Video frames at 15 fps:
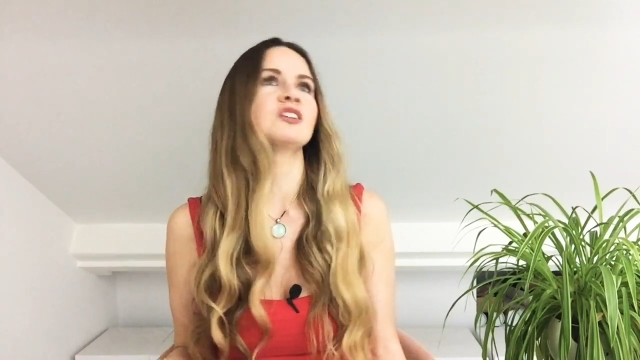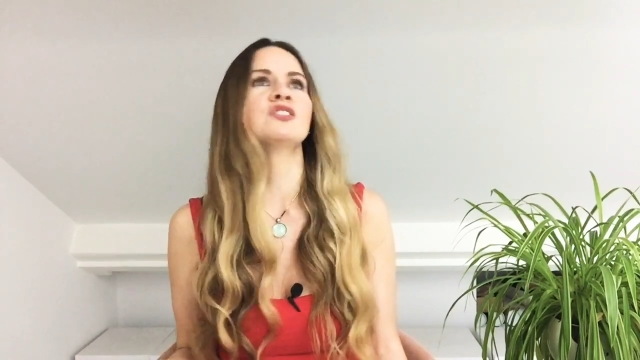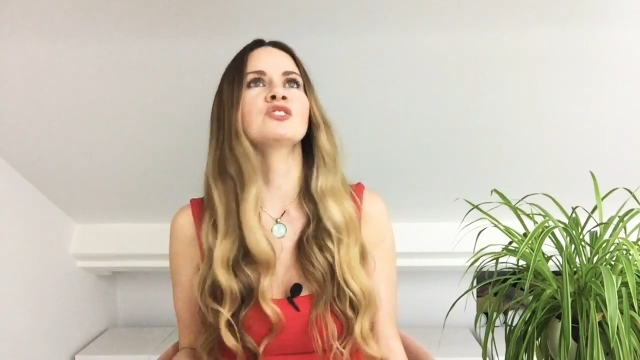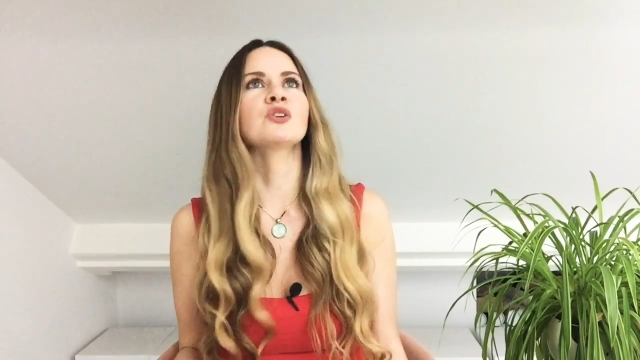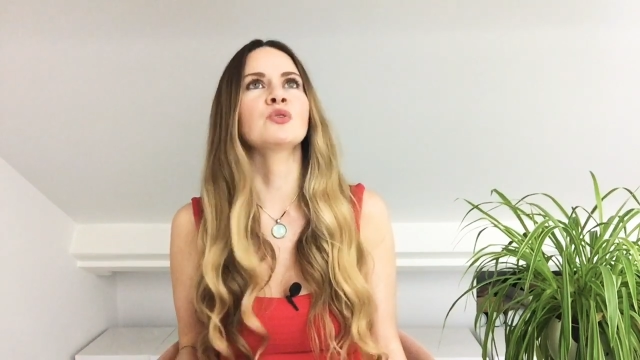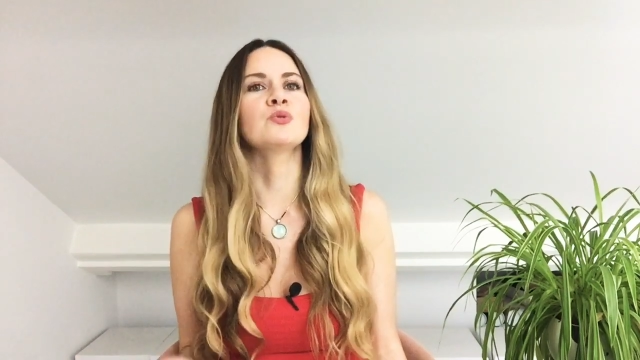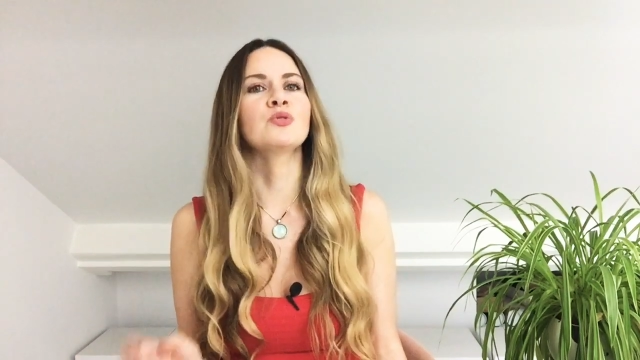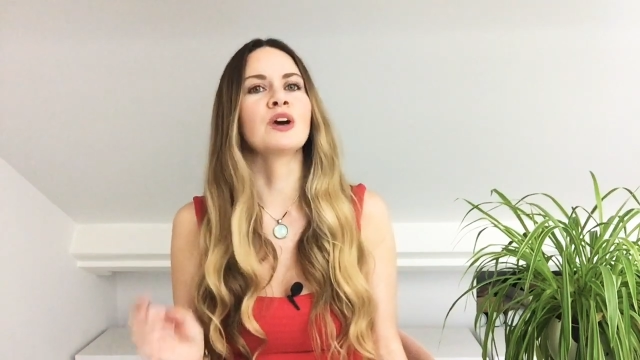
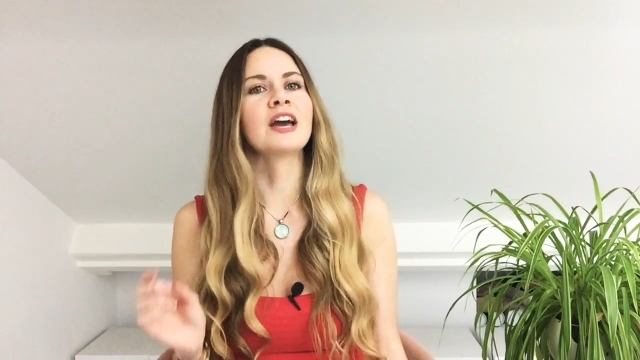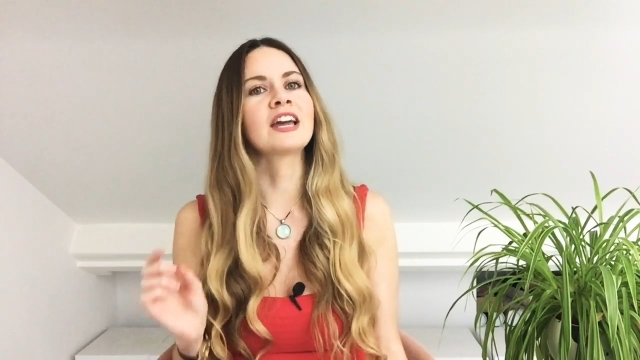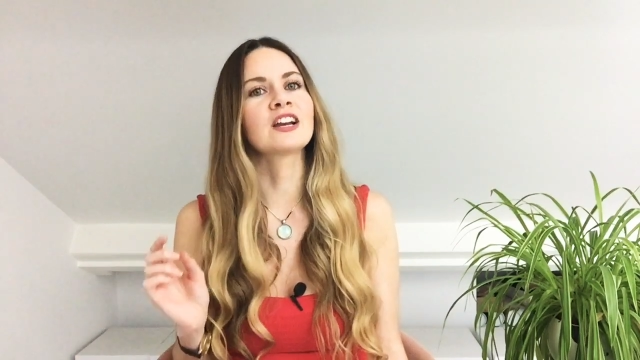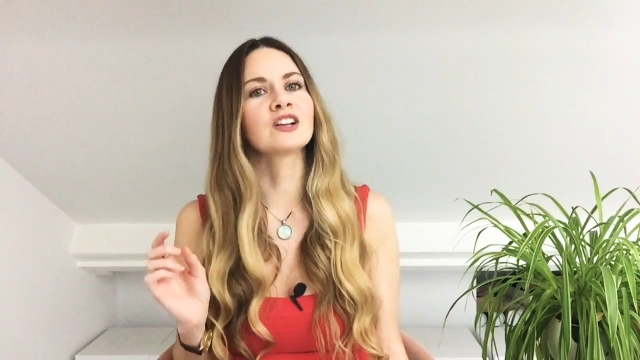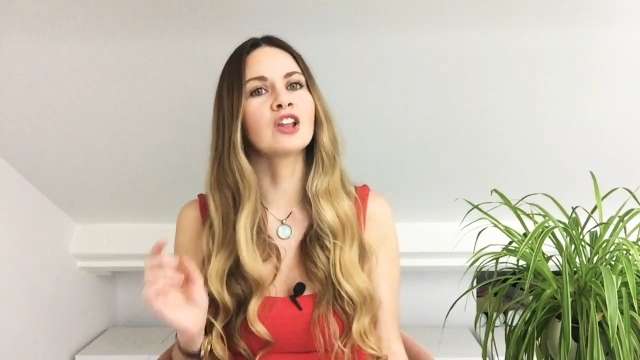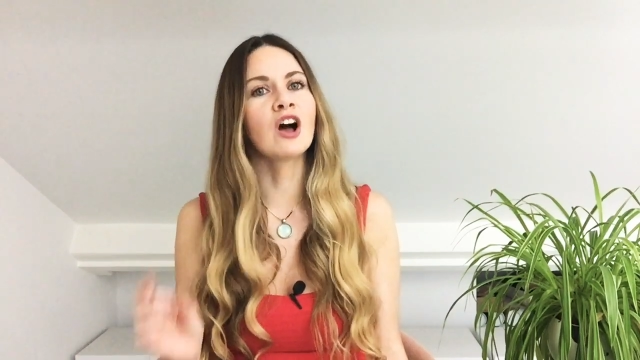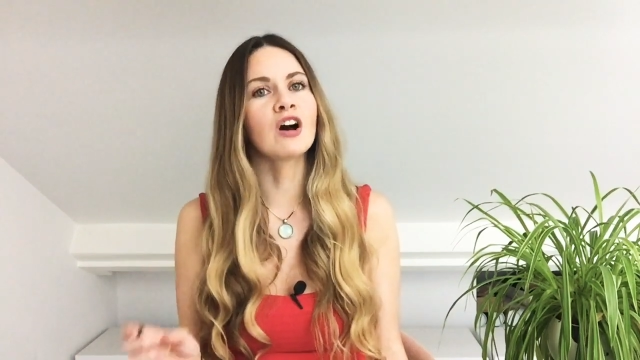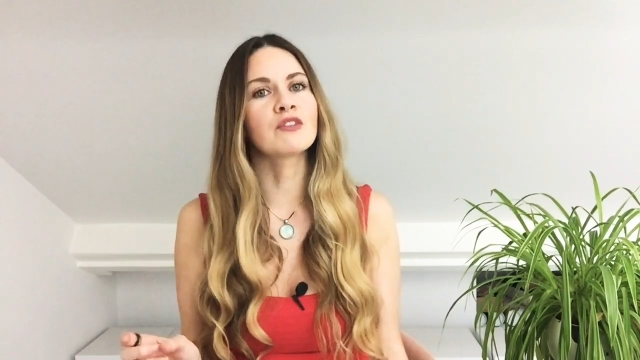So in
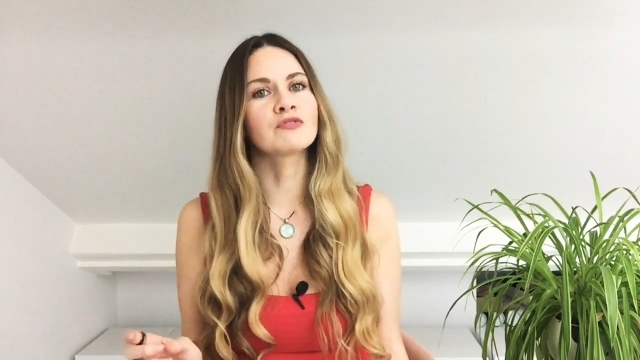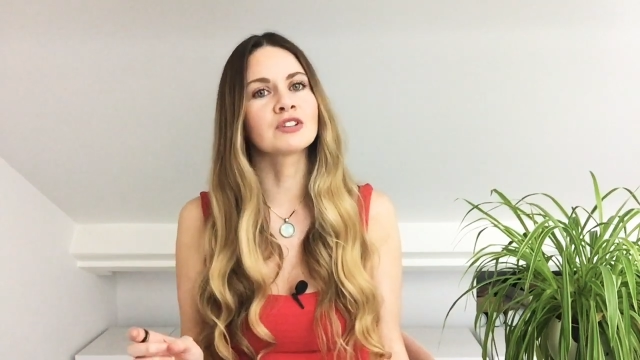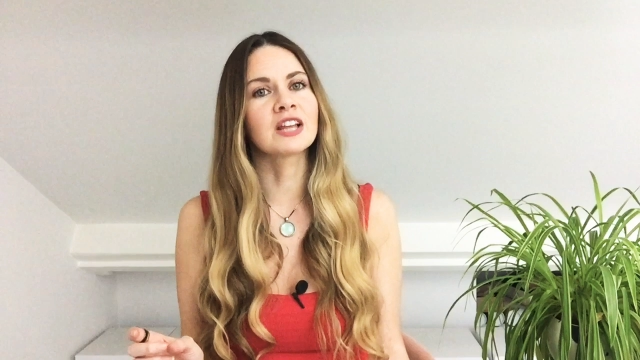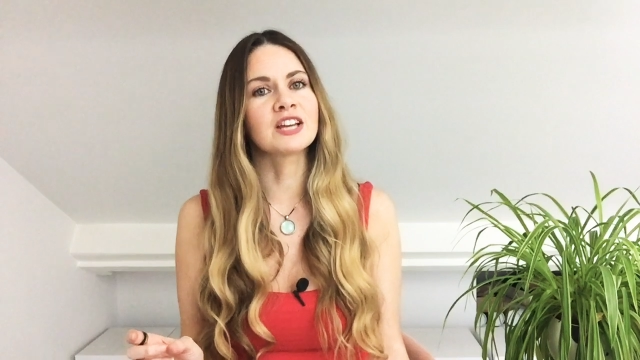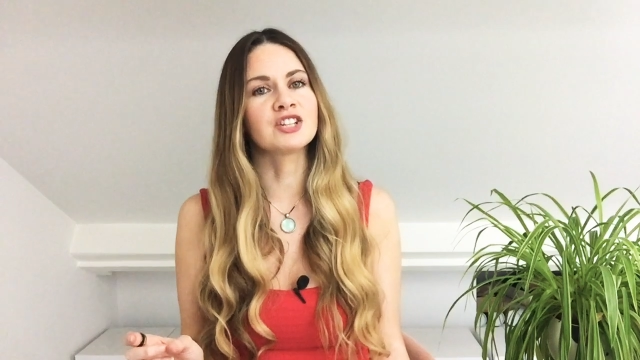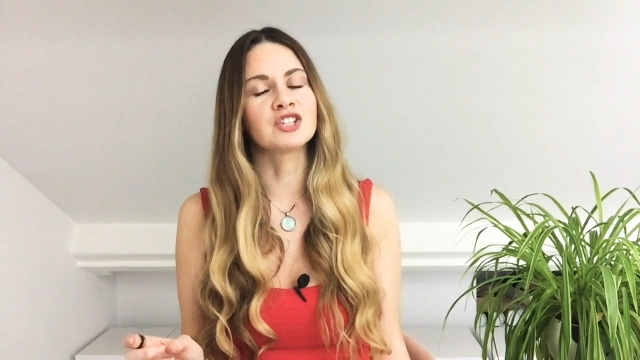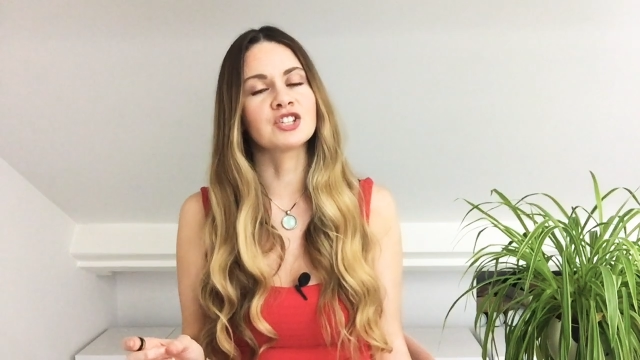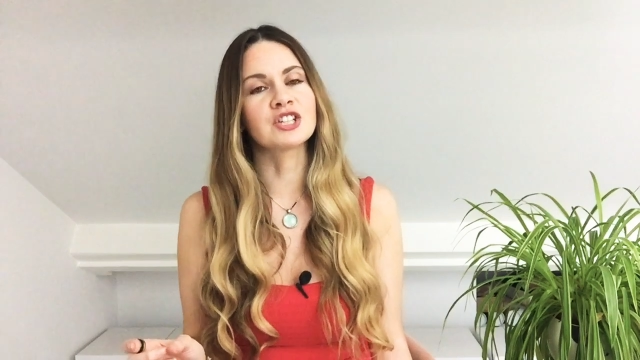a lot of
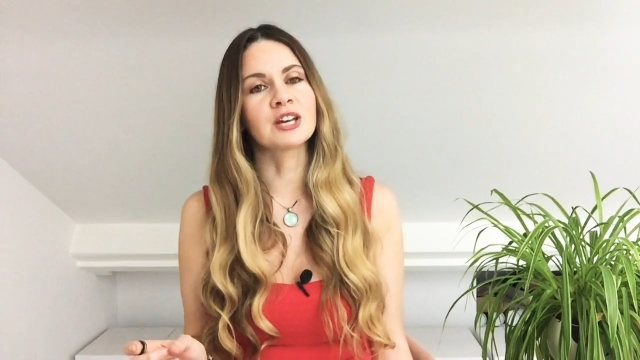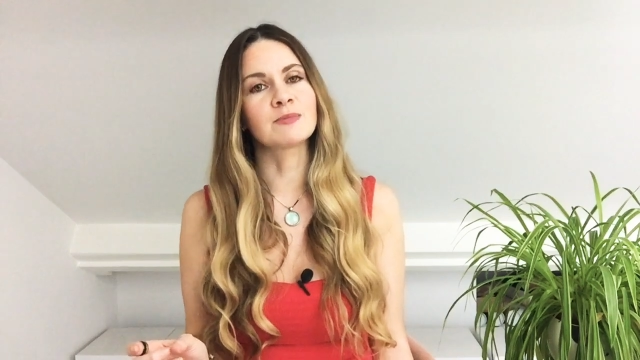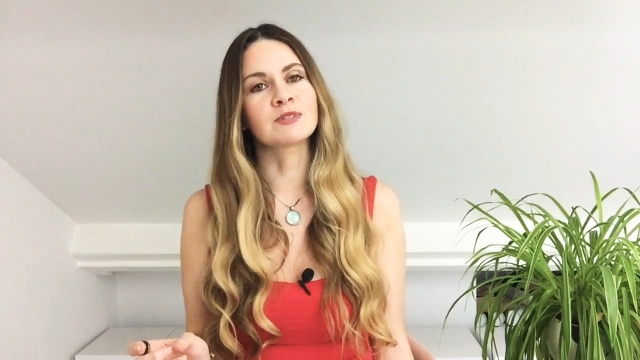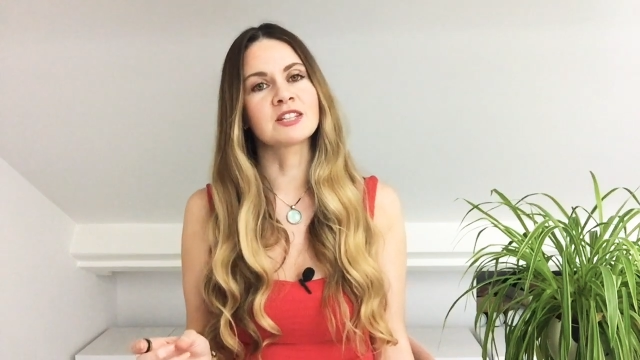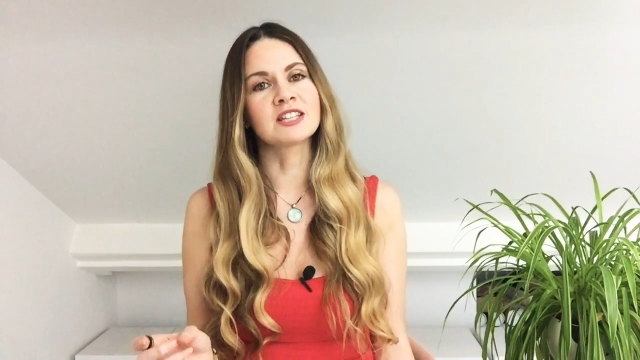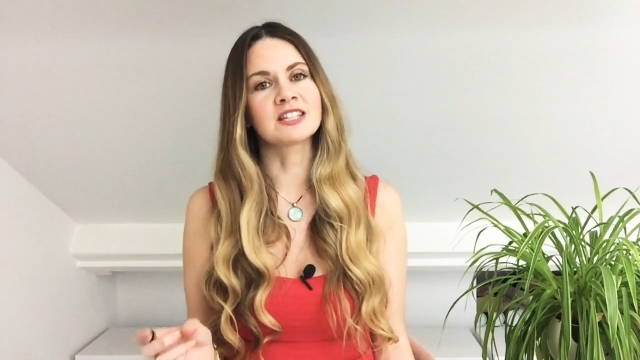relationships,